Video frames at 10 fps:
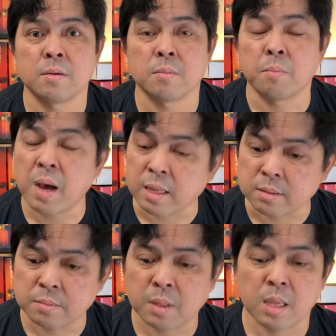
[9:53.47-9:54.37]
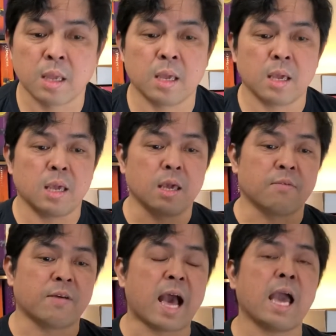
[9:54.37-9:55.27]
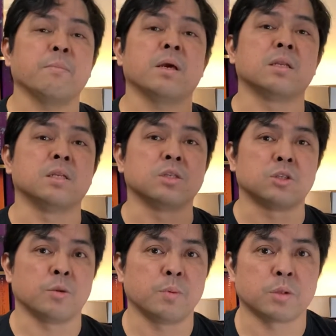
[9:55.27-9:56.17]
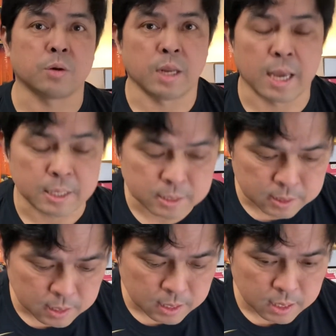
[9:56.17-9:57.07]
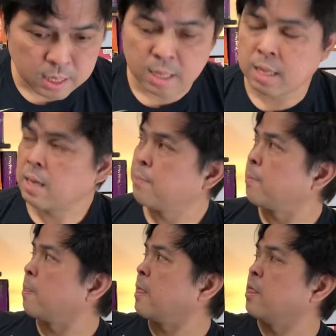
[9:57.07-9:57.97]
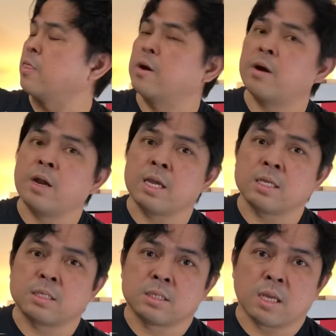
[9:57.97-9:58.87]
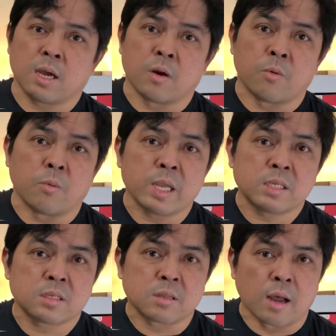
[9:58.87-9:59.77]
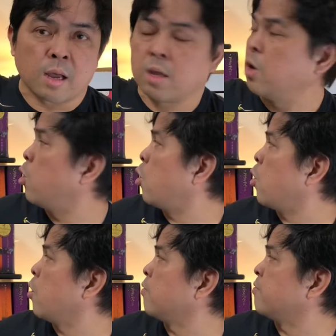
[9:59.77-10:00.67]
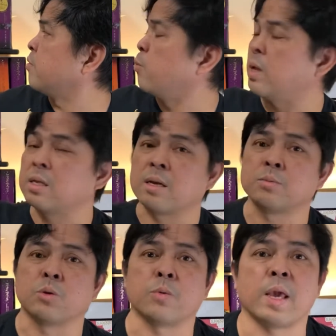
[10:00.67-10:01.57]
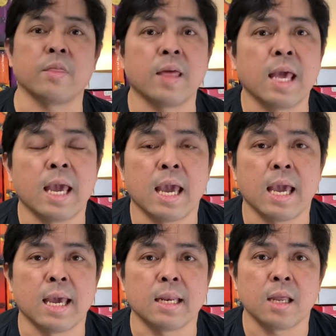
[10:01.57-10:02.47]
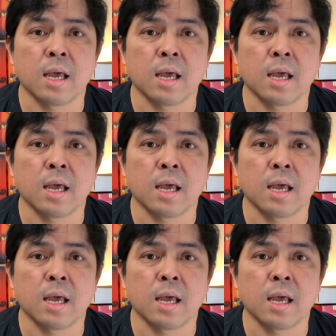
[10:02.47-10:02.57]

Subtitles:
But if I'm at a distributor, guys, there is a restock of Welcome to Wraith and